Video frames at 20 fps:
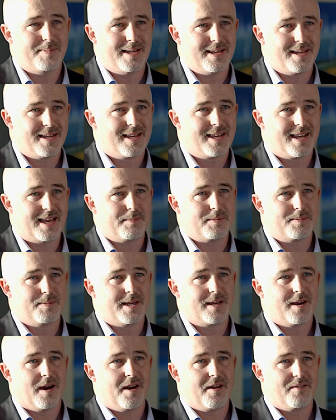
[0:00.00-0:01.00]
me
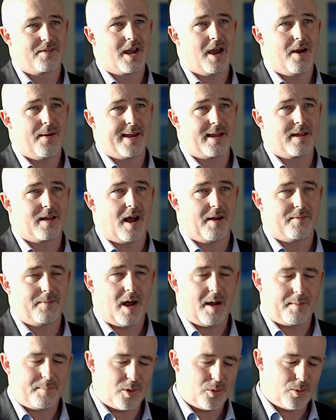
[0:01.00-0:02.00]
kind of going.
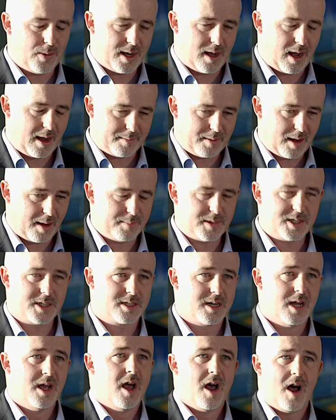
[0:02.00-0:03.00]
I'm
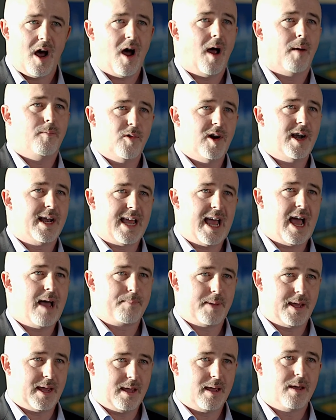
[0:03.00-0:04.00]
really
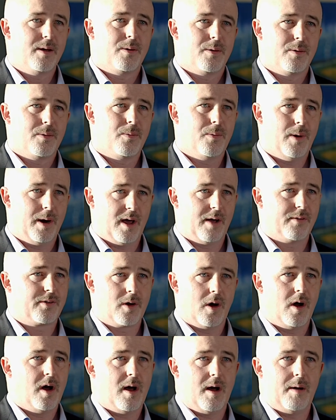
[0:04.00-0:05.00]
happy when I've
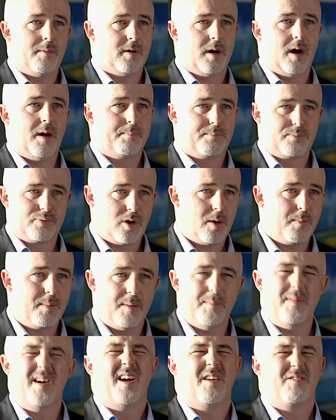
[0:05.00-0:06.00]
got a
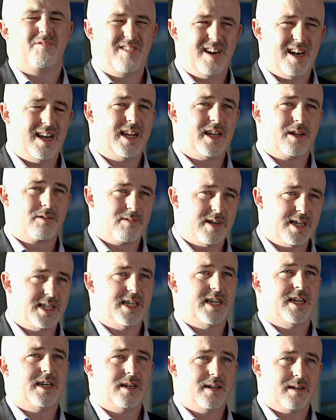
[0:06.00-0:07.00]
problem, a really
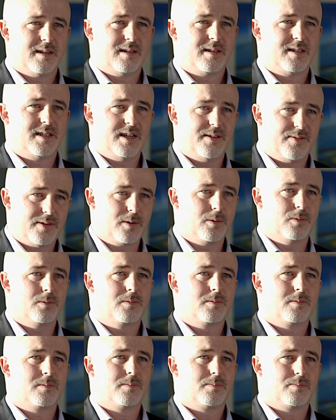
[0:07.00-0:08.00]
gritty, difficult
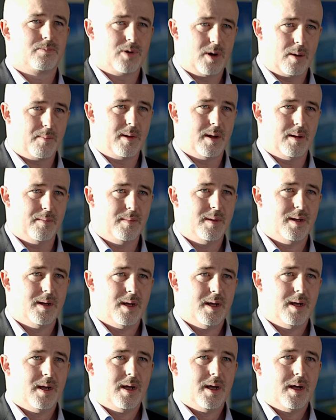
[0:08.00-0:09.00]
problem,
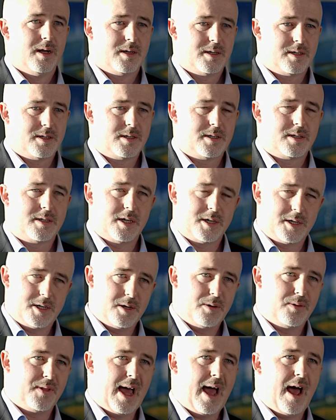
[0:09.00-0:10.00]
to
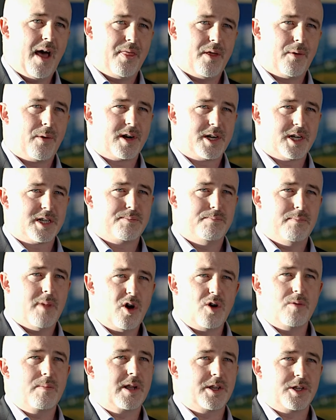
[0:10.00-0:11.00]
do that. And there are just
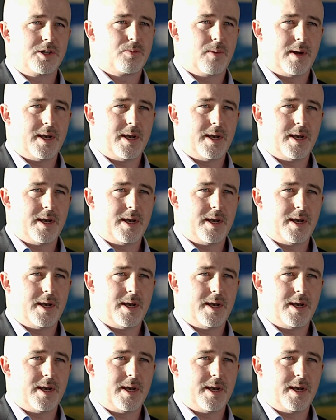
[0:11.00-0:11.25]
moments